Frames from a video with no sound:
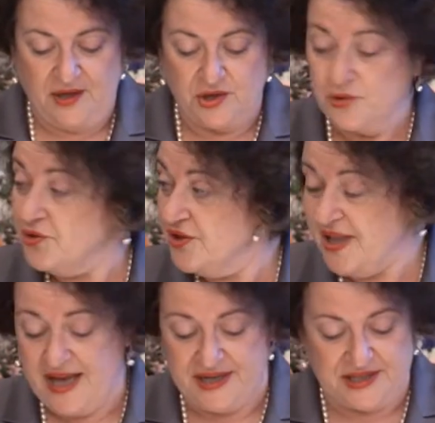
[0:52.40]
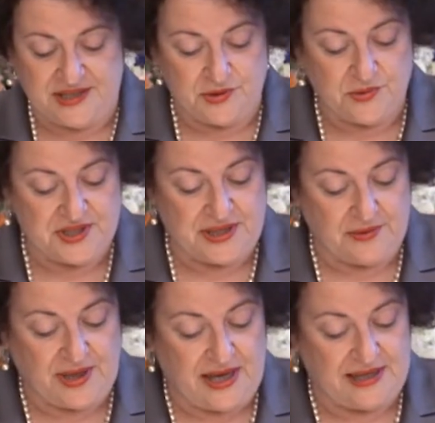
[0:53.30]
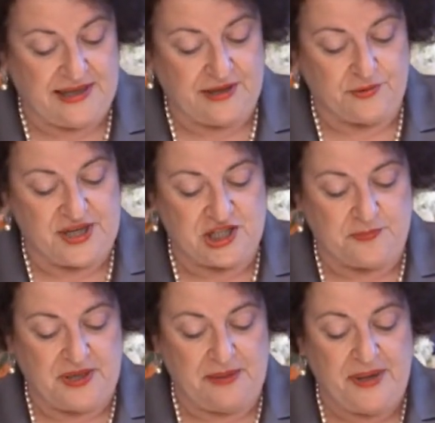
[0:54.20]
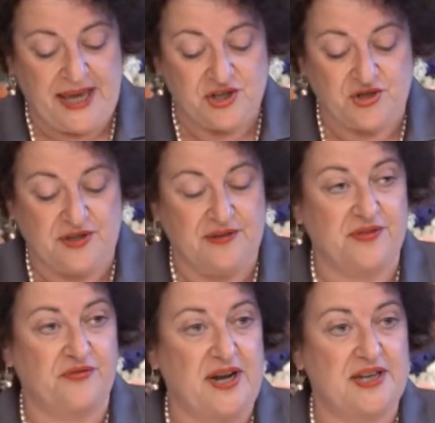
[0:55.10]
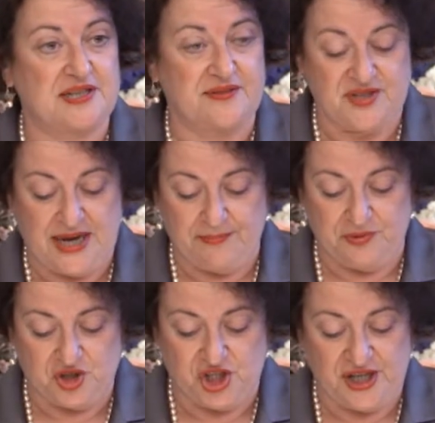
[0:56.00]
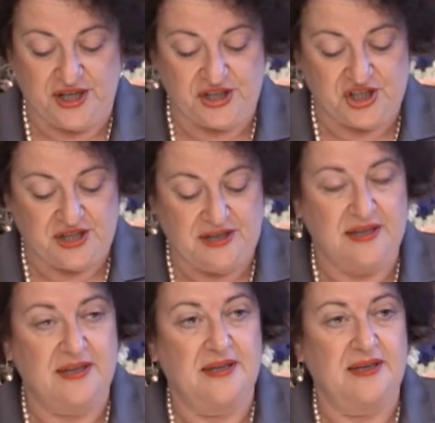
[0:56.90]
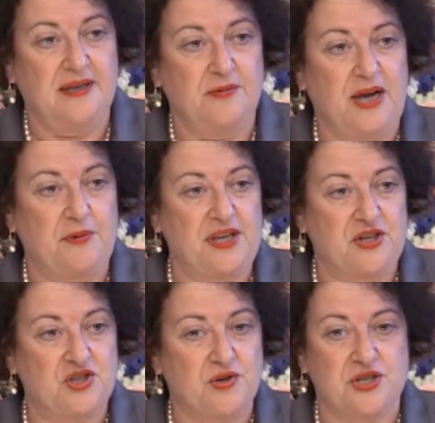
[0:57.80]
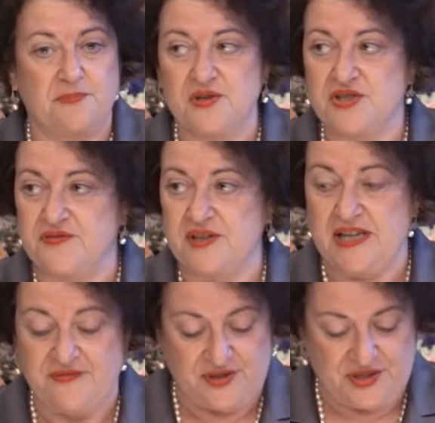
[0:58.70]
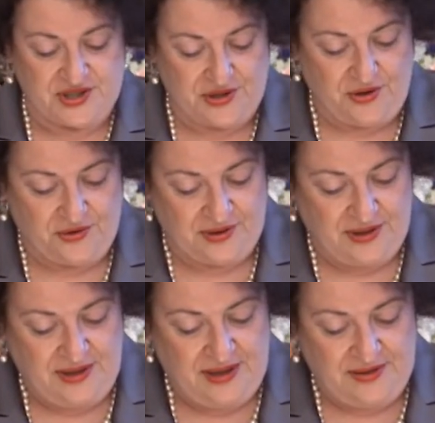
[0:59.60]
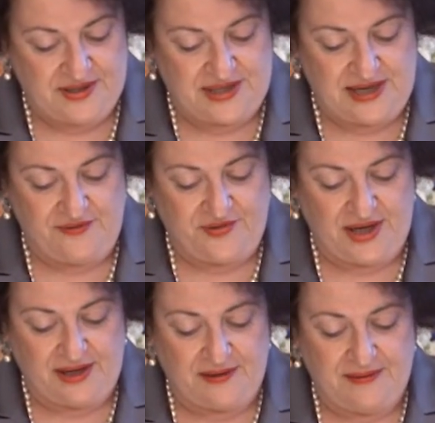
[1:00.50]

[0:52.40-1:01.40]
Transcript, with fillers: Your Royal Highness has also kindly agreed to be patron of the Friends of Temple Church, where we enjoyed a beautiful evensong this evening,